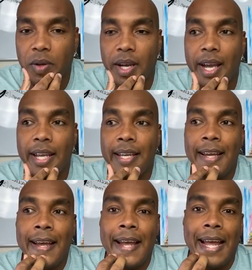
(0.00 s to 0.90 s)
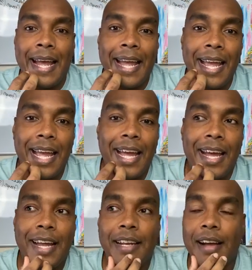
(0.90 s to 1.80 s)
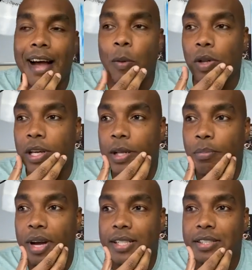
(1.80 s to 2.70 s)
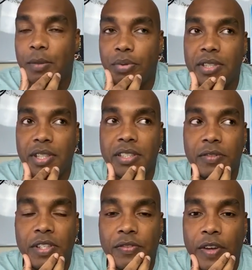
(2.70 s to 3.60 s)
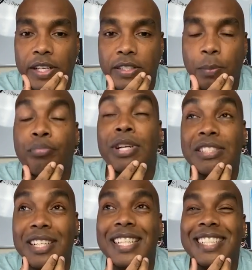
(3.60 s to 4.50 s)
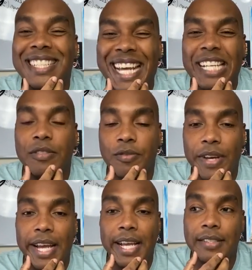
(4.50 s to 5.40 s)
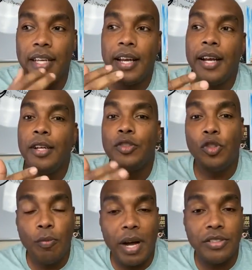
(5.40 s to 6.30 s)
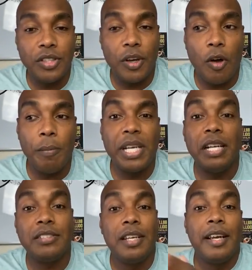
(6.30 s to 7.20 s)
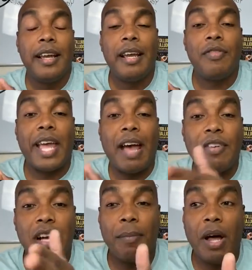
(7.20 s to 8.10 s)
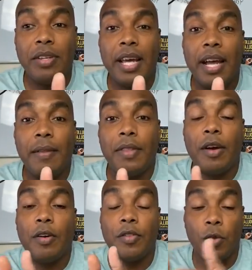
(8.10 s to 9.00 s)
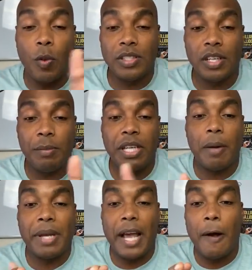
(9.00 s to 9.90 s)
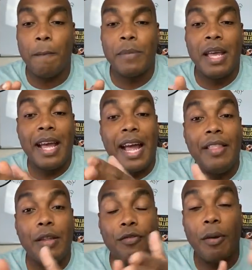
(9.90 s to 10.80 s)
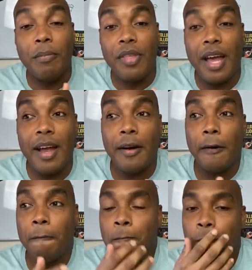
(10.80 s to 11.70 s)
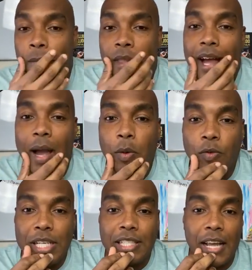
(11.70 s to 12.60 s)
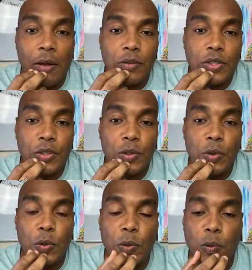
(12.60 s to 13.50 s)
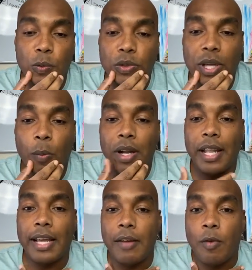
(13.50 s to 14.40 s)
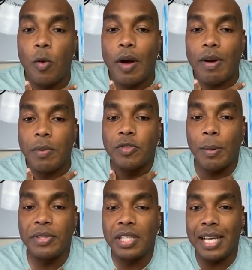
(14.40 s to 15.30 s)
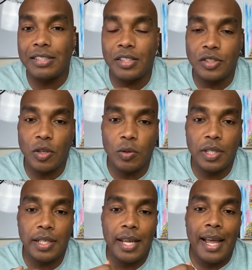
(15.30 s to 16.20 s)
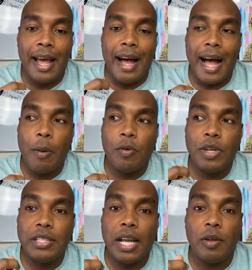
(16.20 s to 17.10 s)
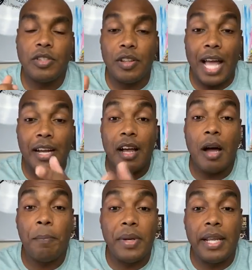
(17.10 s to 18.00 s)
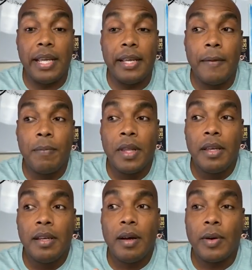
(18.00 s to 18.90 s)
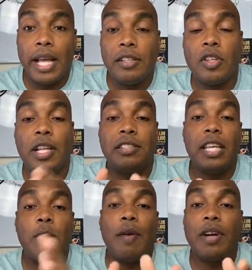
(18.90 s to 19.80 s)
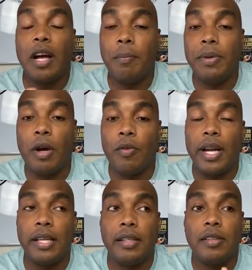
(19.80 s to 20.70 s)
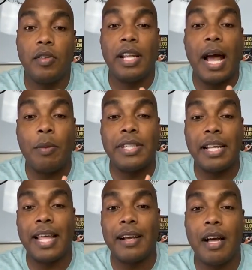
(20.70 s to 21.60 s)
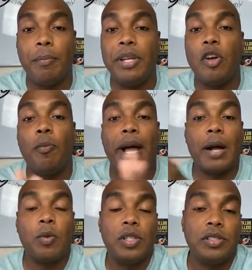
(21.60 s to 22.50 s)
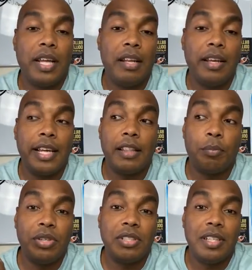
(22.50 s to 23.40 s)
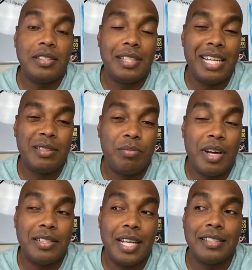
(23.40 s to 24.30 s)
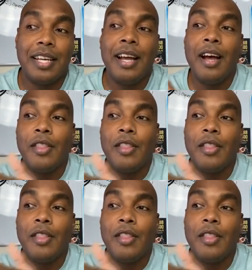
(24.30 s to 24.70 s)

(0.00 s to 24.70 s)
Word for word: Okay and I would look at projects in a pre-solicitation phase two months ago because if they haven't come out yet, they are the ones that are going to be coming out. And then from there, I would reach out to someone like whoever I was representing as a consultant. I would reach out to that company. Okay, so let's say you have a company already. So then I would take that company, go backwards, and look at the pre-solicitation projects.